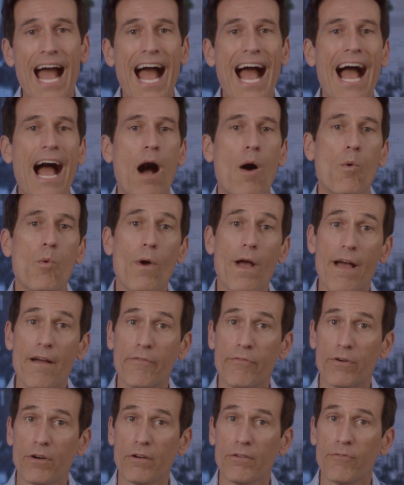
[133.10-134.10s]

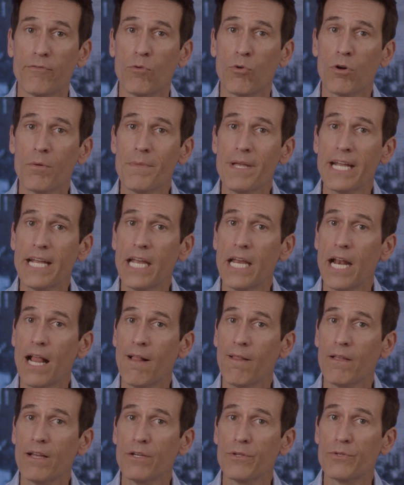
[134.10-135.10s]
However, forming an
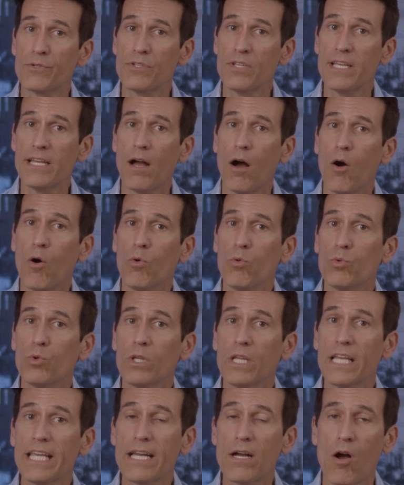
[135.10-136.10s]
LLC
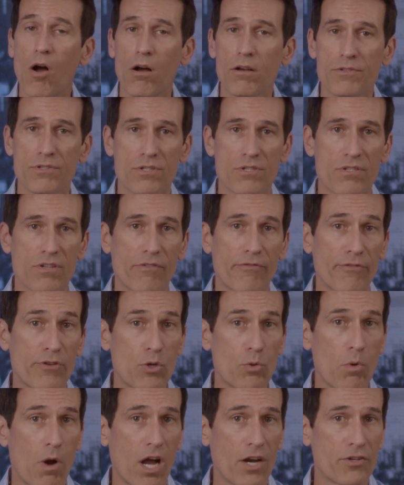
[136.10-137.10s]
only costs a
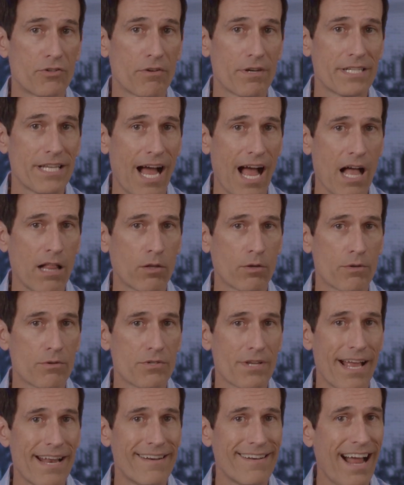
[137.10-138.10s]
few
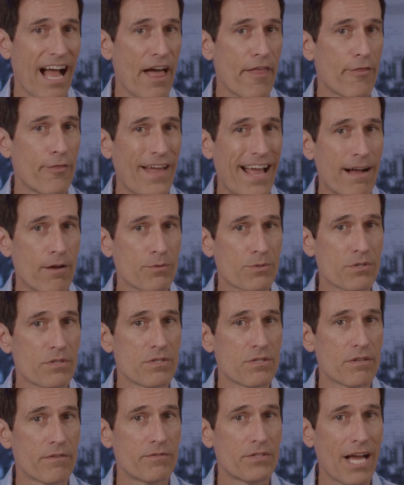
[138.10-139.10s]
$100s and not
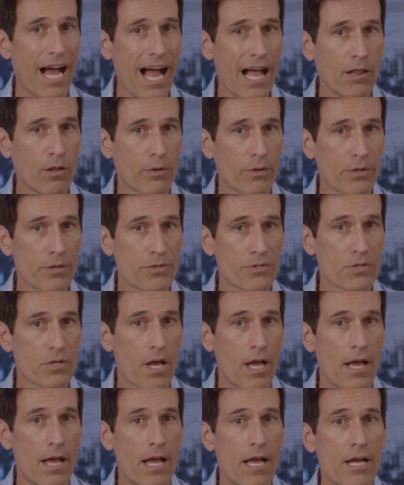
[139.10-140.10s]
thousands of dollars.
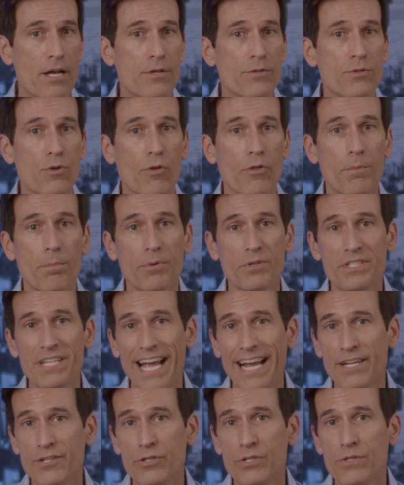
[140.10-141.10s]
So the
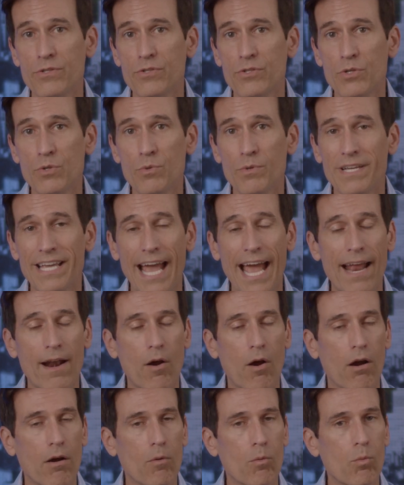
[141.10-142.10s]
protections you get
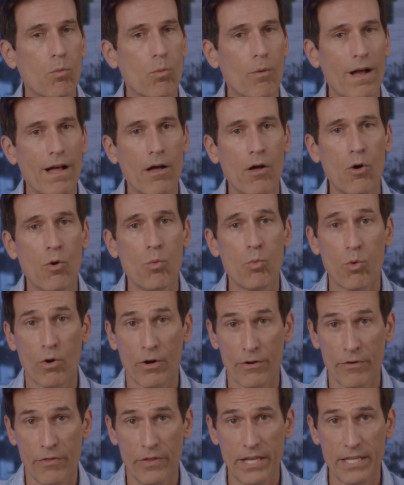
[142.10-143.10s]
are well
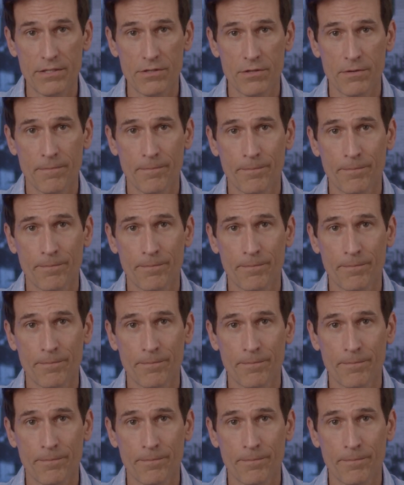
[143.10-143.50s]
worth it.